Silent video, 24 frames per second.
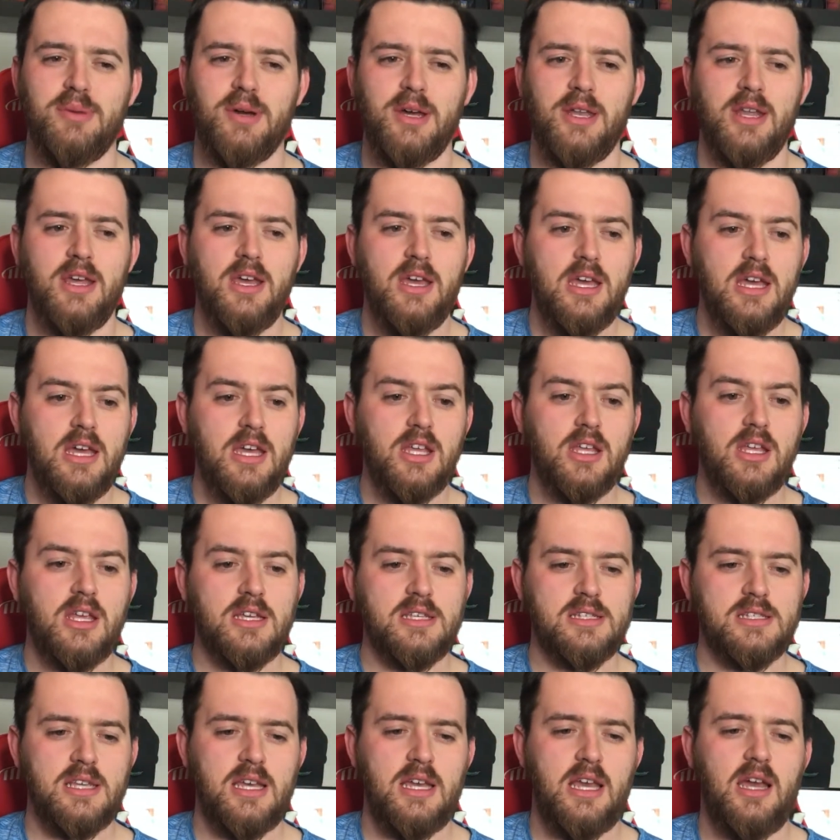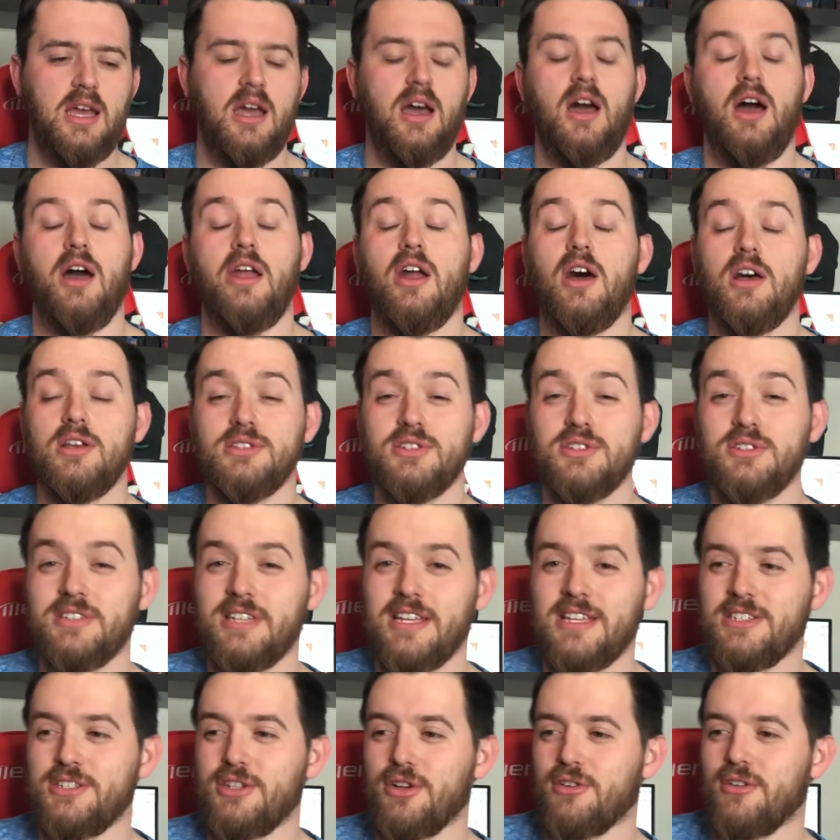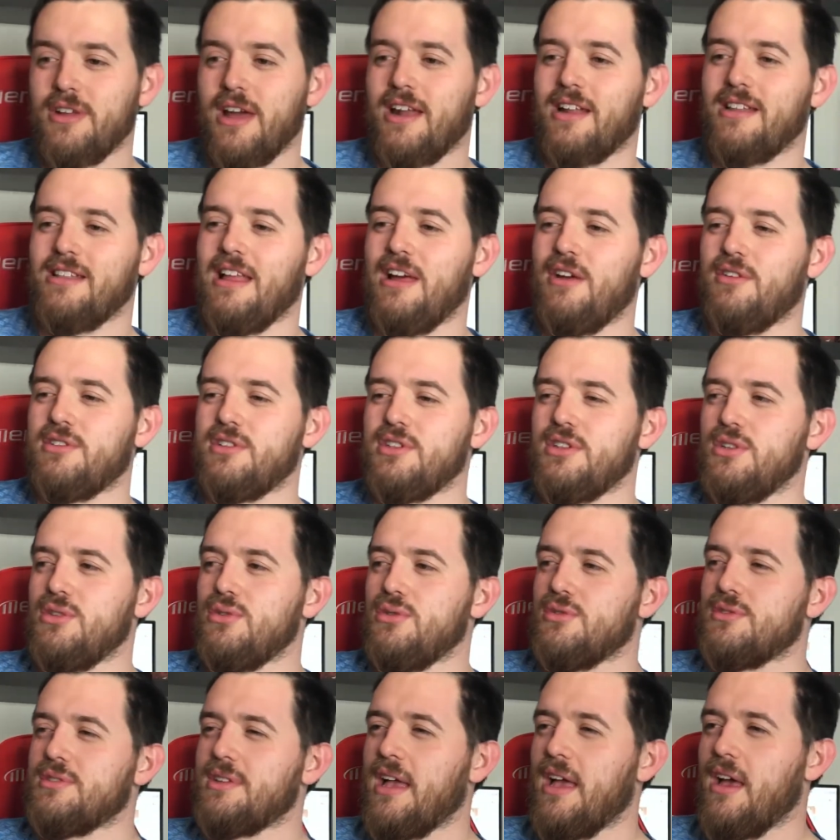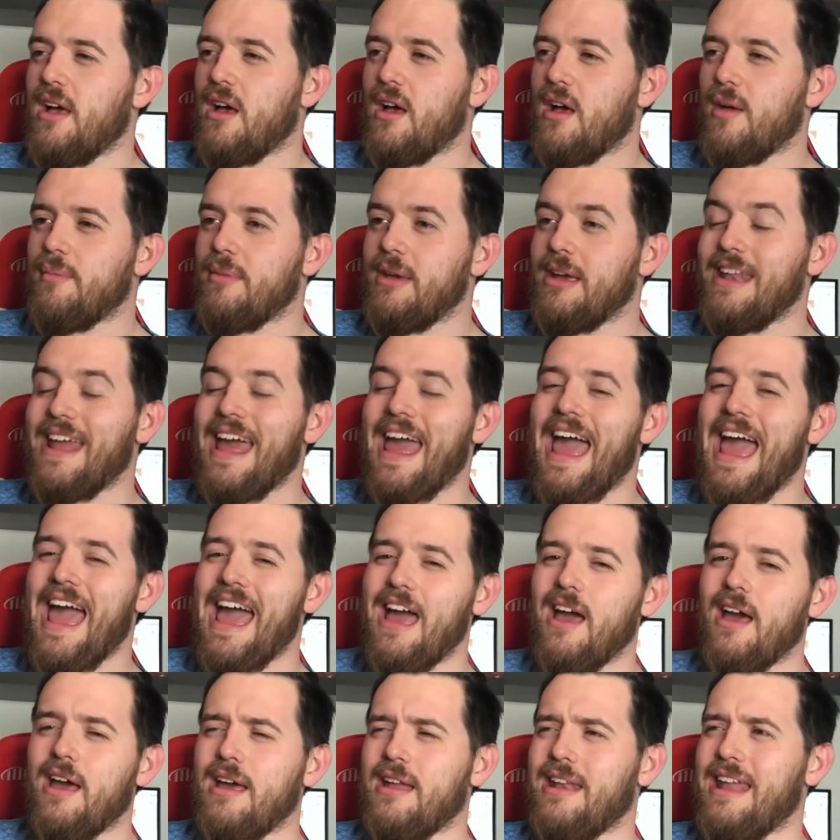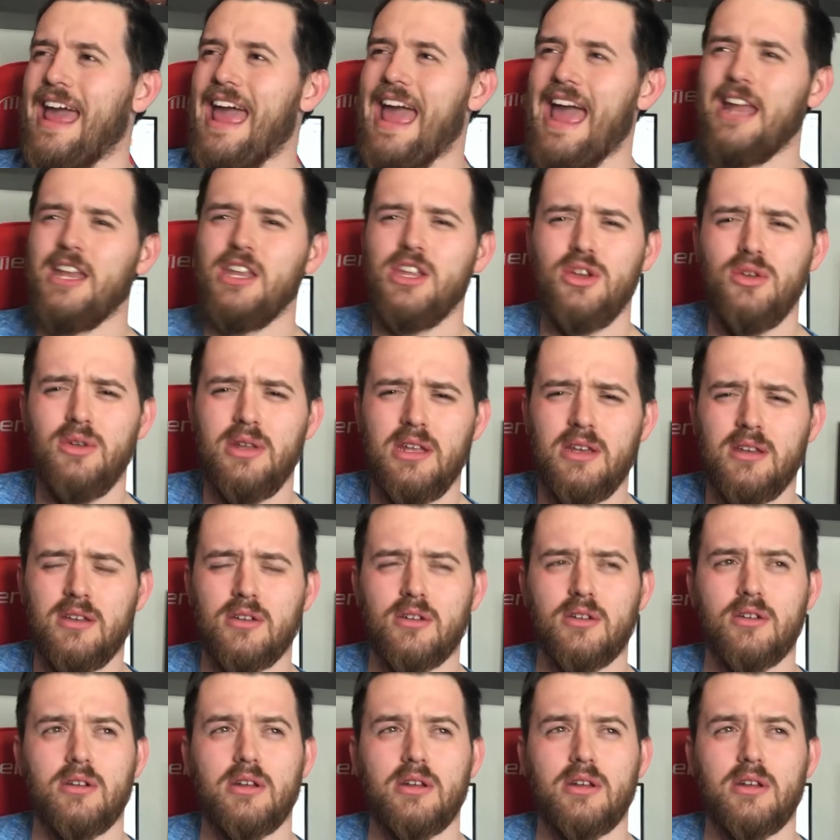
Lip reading: but because it also says you're not allowed to use an ad unit